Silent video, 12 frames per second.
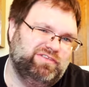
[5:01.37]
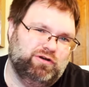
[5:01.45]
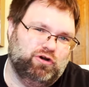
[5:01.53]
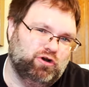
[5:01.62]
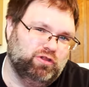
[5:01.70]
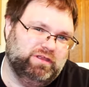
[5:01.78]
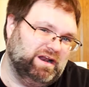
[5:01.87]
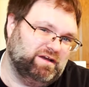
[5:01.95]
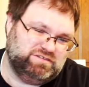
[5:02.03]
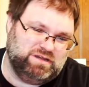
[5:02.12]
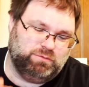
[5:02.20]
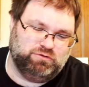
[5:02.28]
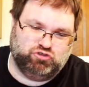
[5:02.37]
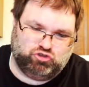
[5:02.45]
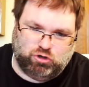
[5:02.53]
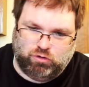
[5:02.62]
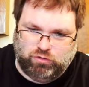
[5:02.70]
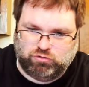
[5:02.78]
there early and I was able to
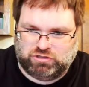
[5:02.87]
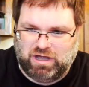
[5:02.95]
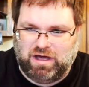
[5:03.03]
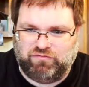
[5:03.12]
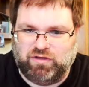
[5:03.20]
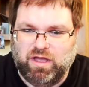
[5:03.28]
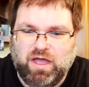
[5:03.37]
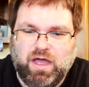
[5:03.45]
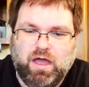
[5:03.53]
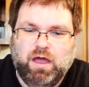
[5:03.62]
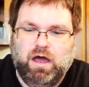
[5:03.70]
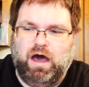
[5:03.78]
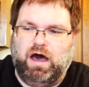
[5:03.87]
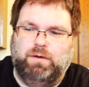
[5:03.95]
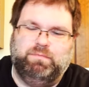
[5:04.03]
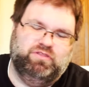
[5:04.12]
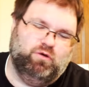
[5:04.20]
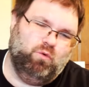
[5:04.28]
show those off.
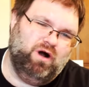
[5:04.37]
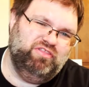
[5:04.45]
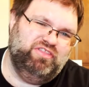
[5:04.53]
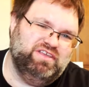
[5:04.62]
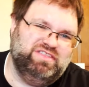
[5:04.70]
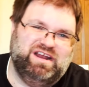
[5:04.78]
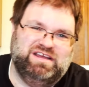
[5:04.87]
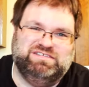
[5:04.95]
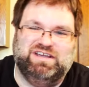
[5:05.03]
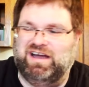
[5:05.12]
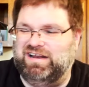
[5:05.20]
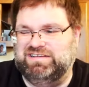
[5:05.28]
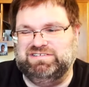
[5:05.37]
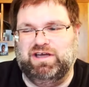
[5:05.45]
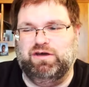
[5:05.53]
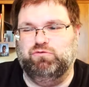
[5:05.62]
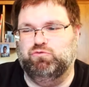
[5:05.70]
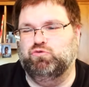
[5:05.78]
But the one thing that I saw, and I saw
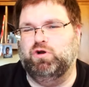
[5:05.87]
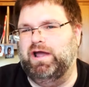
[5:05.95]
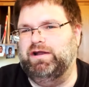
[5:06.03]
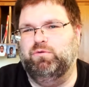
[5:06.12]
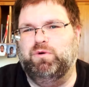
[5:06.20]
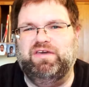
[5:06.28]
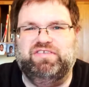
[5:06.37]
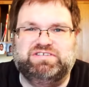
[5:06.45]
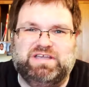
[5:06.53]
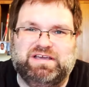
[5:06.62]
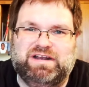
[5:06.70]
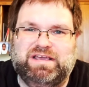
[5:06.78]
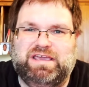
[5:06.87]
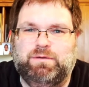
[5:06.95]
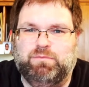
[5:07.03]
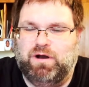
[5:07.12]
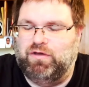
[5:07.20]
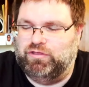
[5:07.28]
it right away the second I
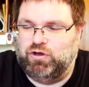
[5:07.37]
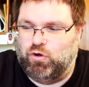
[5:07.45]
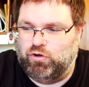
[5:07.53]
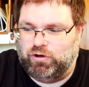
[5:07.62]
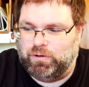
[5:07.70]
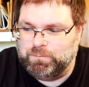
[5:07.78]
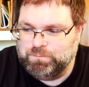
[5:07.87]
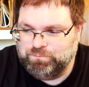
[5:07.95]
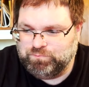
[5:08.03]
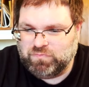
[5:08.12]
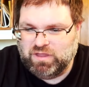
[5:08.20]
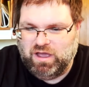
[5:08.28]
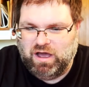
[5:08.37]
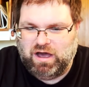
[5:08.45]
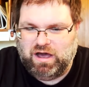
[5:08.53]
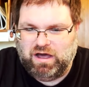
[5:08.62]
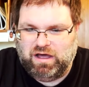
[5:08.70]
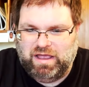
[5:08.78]
came around the corner,
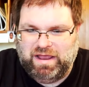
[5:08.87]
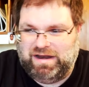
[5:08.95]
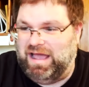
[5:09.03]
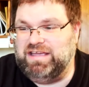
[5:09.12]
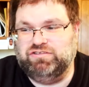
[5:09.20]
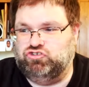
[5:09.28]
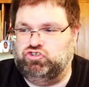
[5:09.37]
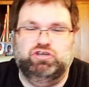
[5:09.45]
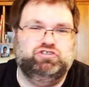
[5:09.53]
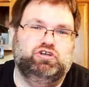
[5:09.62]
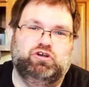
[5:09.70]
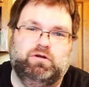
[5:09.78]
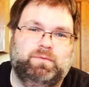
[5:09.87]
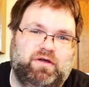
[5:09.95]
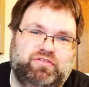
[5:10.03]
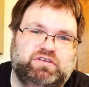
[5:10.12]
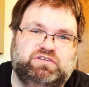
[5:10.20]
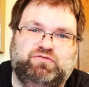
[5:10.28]
and I had just heard
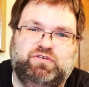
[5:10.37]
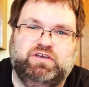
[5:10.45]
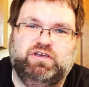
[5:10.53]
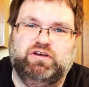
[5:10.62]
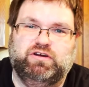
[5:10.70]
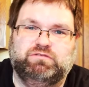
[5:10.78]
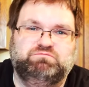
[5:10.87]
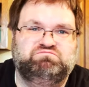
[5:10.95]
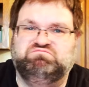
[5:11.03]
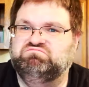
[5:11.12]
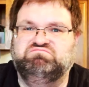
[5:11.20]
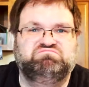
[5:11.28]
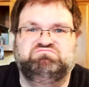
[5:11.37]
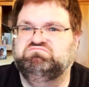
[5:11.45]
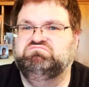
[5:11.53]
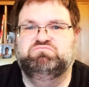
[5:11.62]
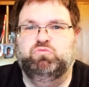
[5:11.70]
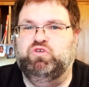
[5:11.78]
about this figure
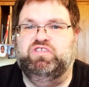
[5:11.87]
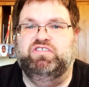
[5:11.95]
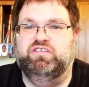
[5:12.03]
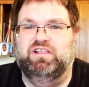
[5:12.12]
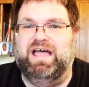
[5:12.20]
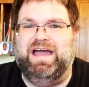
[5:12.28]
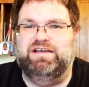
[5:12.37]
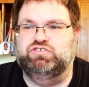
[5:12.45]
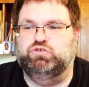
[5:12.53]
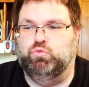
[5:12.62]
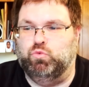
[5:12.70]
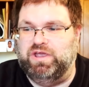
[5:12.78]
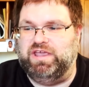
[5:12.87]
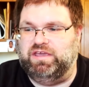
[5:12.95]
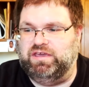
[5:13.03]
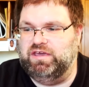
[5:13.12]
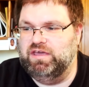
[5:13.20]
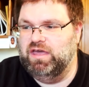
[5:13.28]
within the last
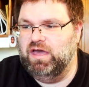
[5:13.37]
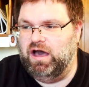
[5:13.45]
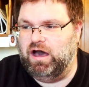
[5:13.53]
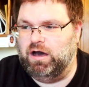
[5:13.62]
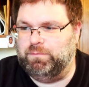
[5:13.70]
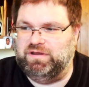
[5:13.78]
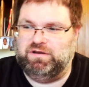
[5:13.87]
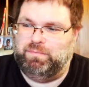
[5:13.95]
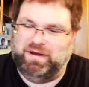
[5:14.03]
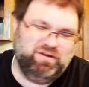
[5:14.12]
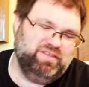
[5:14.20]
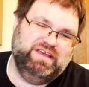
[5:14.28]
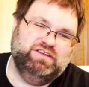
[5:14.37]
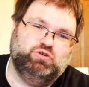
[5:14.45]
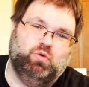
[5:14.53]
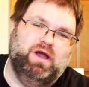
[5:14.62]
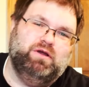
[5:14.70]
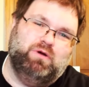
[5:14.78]
week. And apparently it's
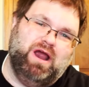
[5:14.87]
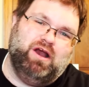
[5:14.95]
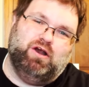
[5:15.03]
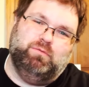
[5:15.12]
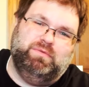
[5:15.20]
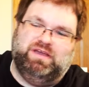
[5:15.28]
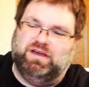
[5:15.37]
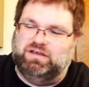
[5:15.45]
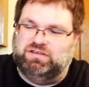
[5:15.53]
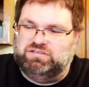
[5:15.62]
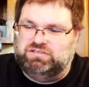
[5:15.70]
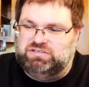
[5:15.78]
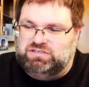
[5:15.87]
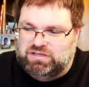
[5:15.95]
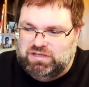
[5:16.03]
quite rare because,